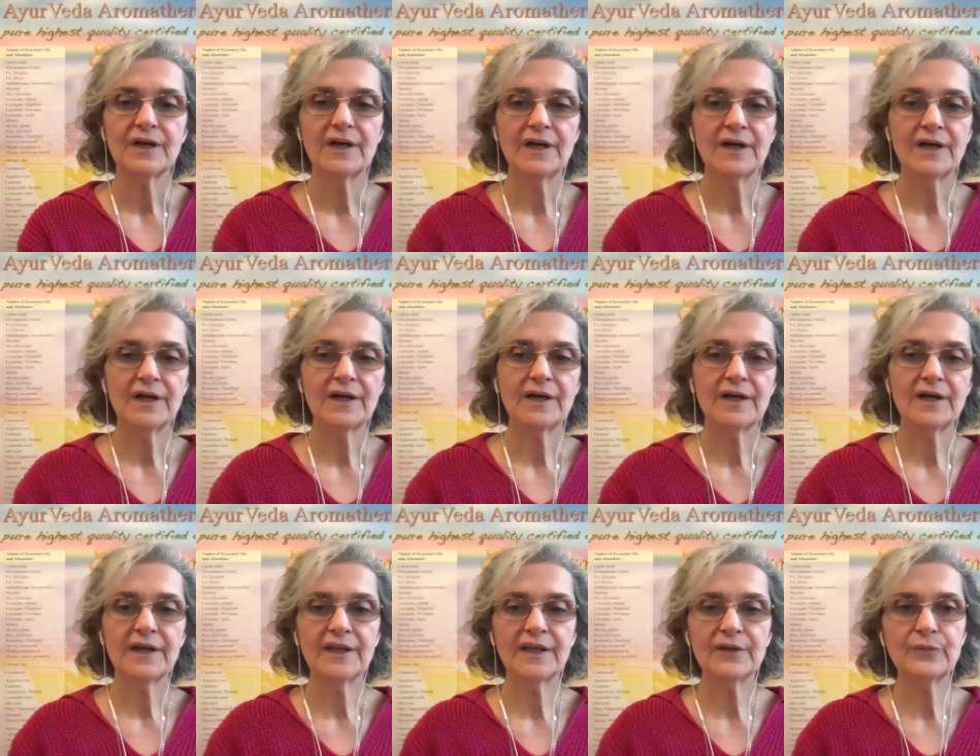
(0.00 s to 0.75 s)

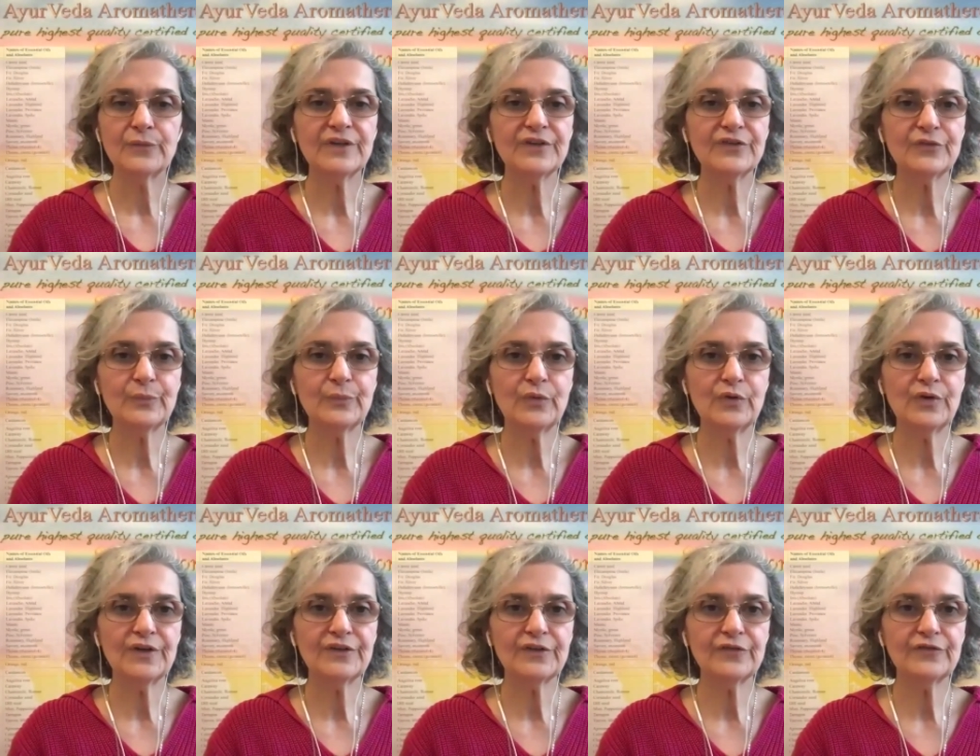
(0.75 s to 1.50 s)
at which
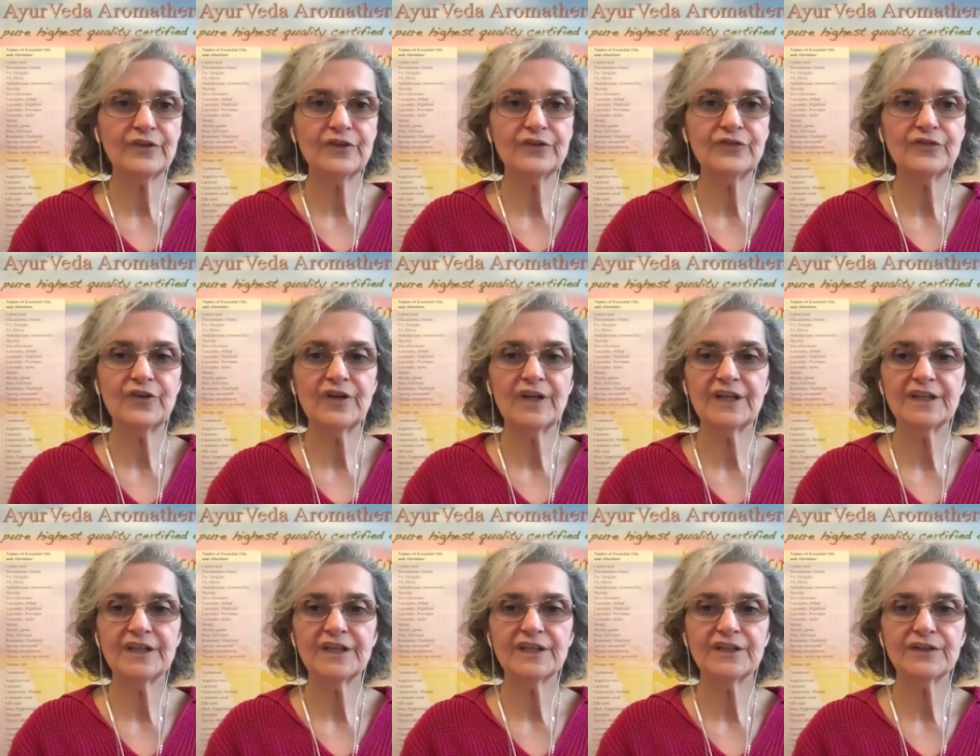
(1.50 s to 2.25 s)
point of the
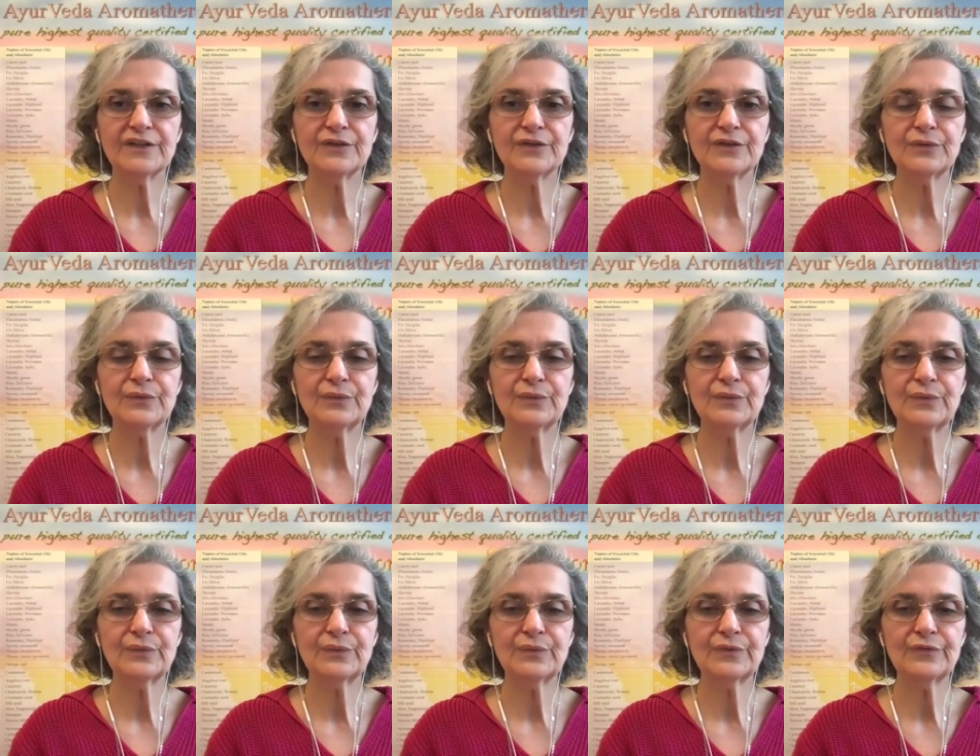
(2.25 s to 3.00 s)
training
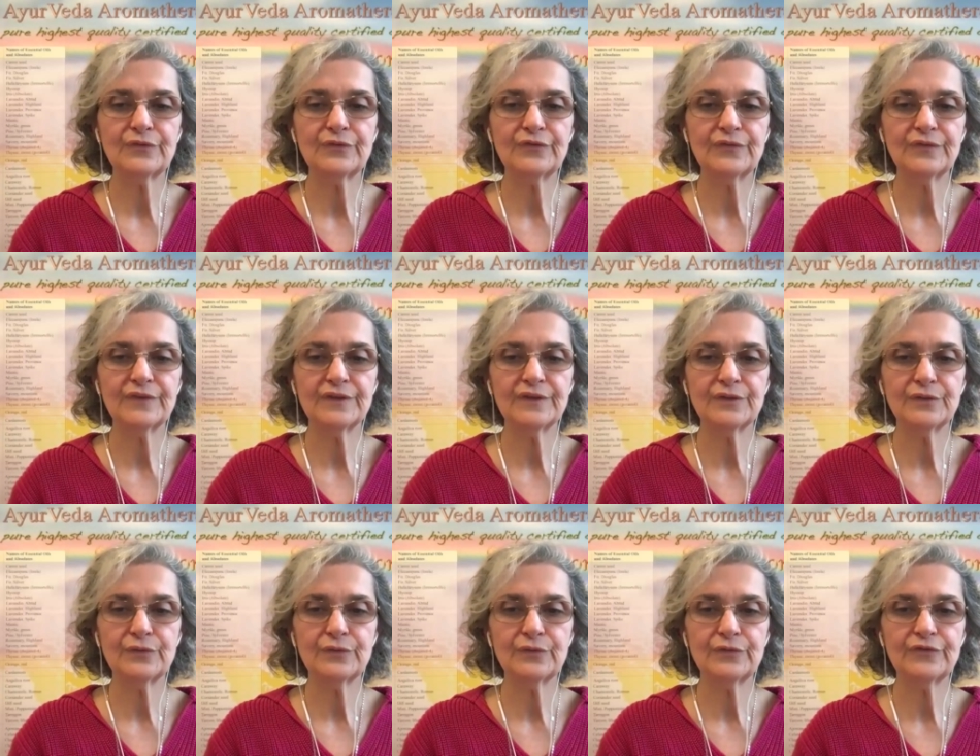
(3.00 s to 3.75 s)
you
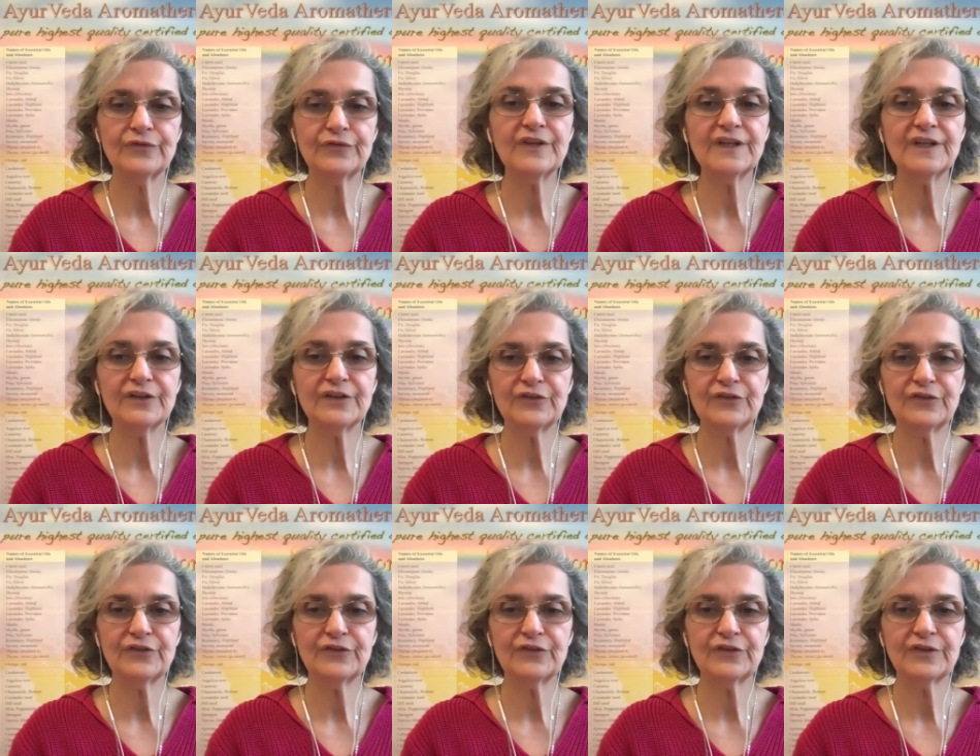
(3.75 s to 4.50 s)

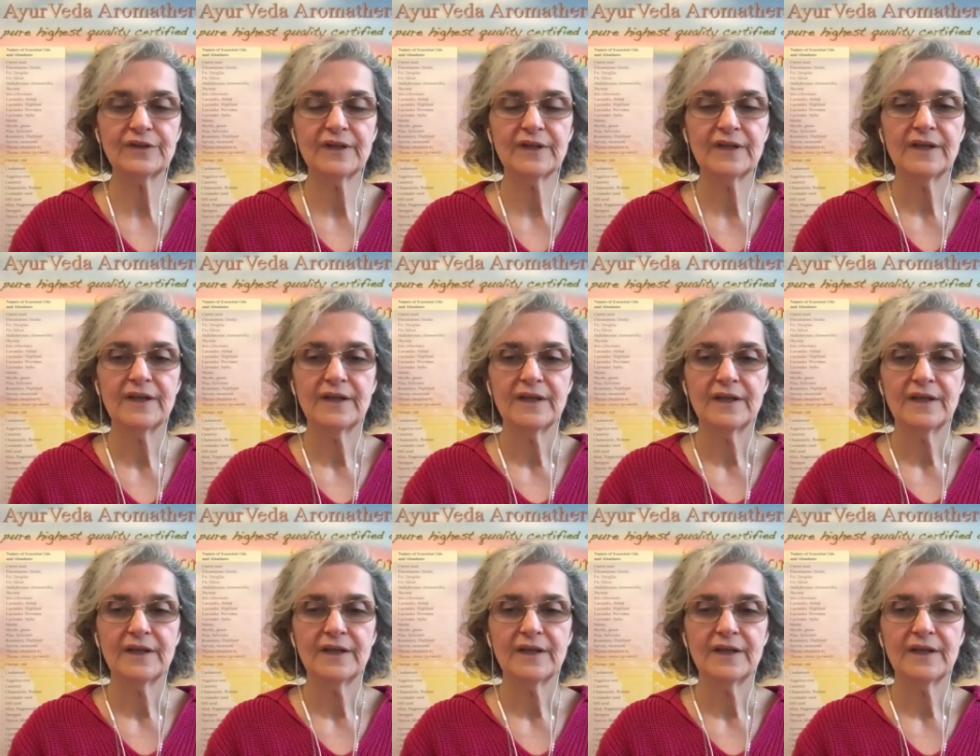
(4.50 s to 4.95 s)
finished